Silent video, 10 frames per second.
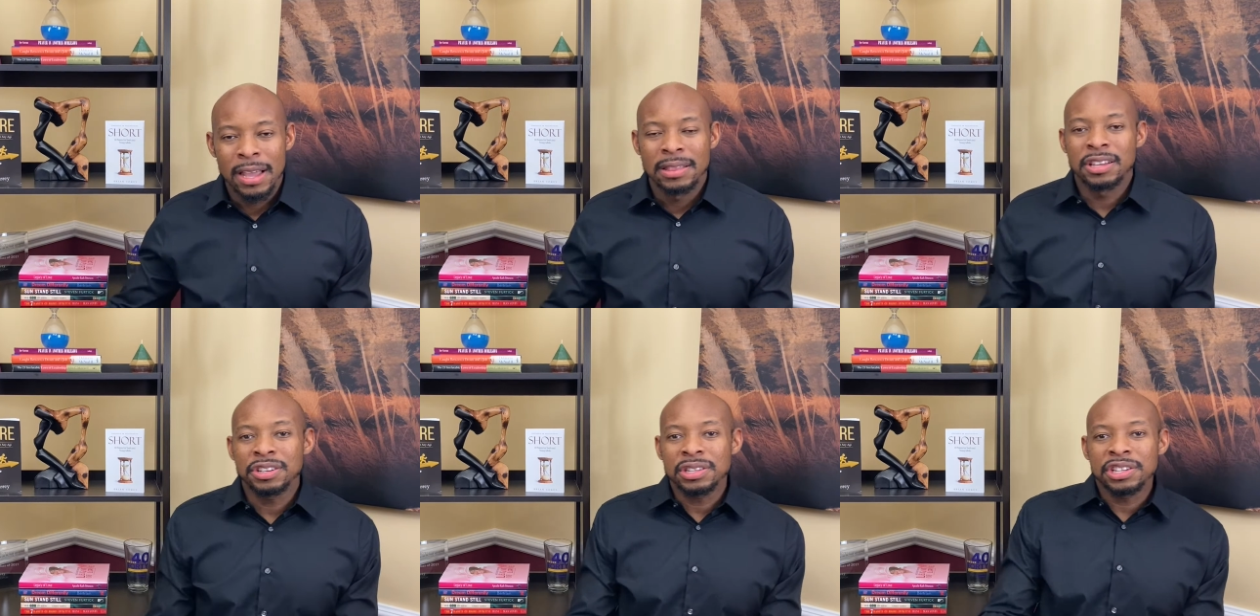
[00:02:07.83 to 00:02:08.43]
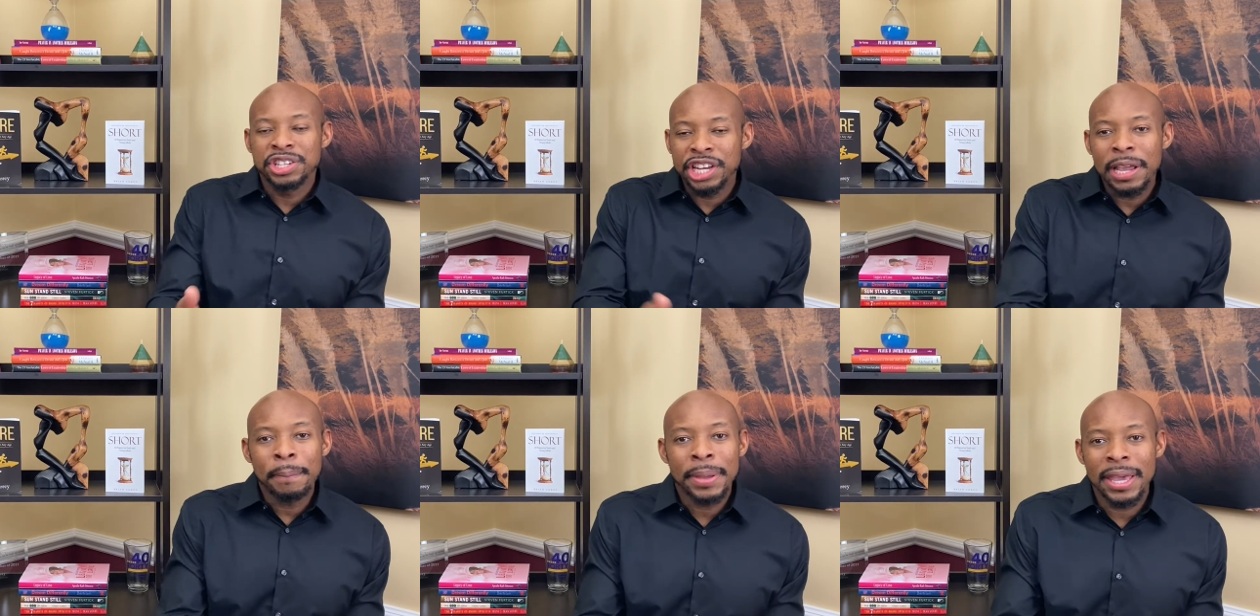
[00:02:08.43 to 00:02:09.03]
The
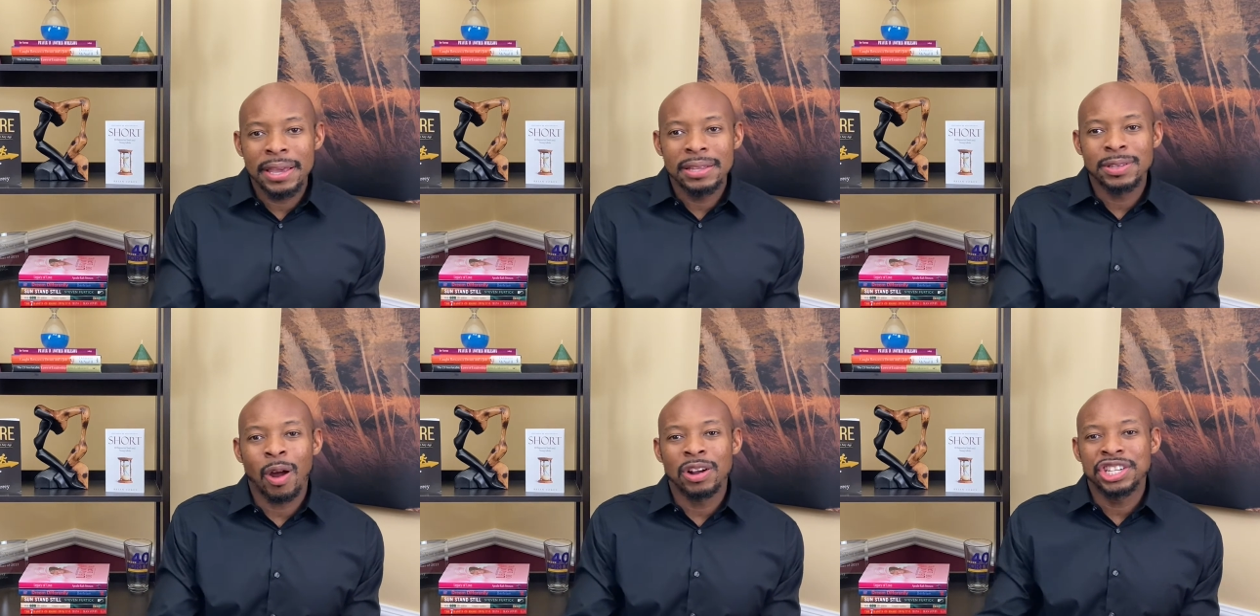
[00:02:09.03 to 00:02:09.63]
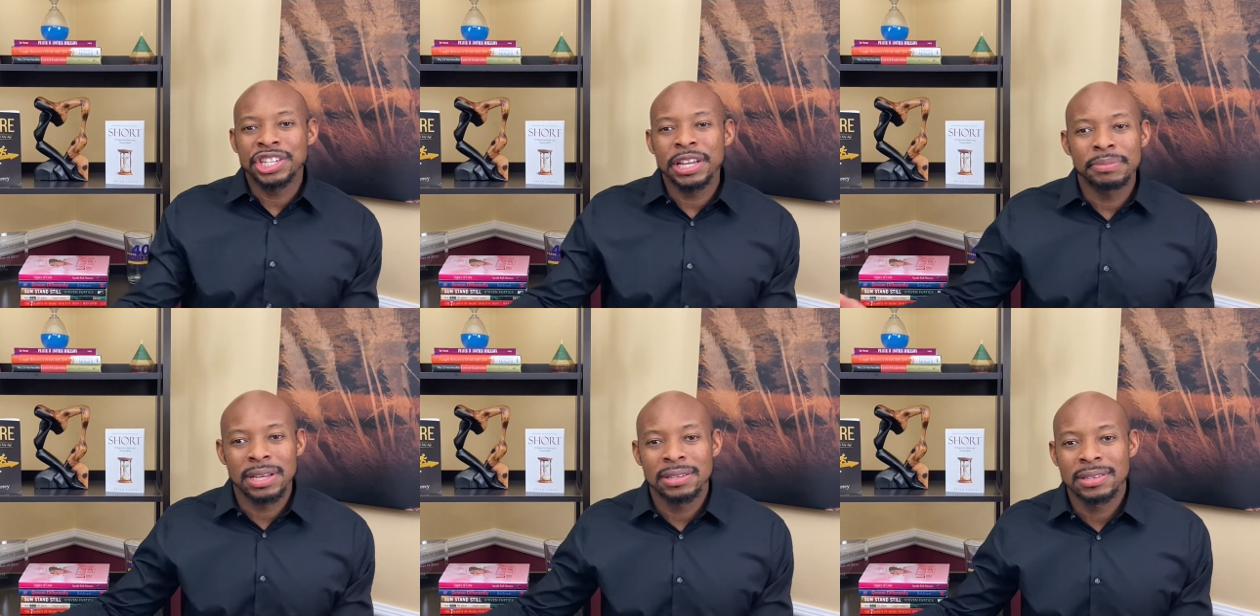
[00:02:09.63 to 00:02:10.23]
sheep pens are
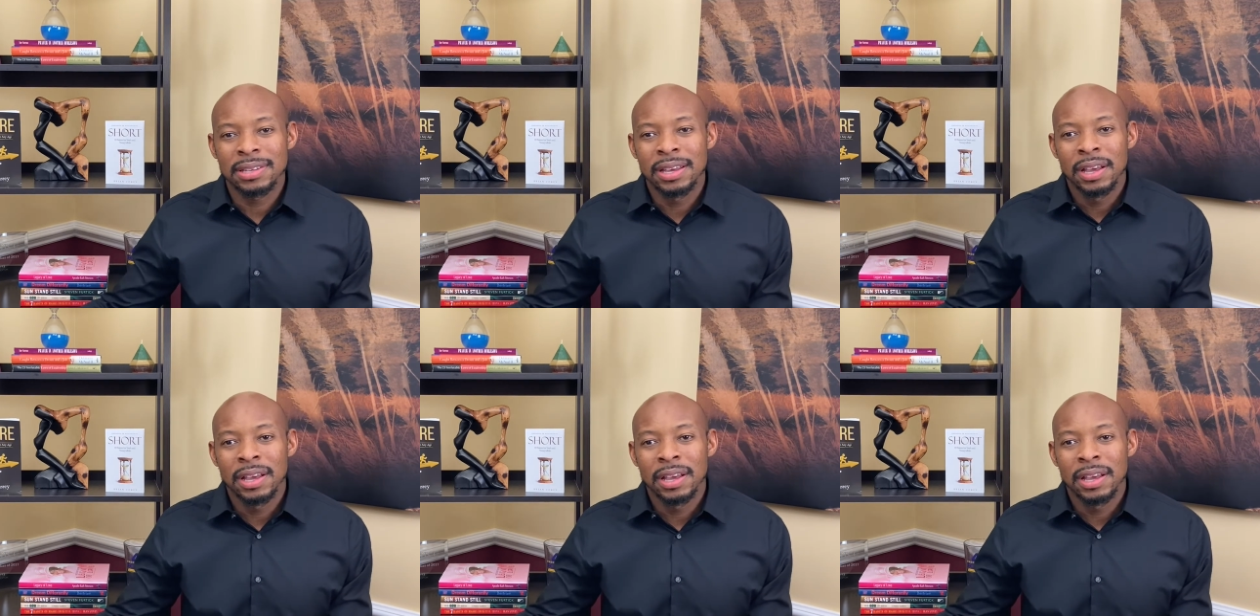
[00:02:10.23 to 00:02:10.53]
sheepless.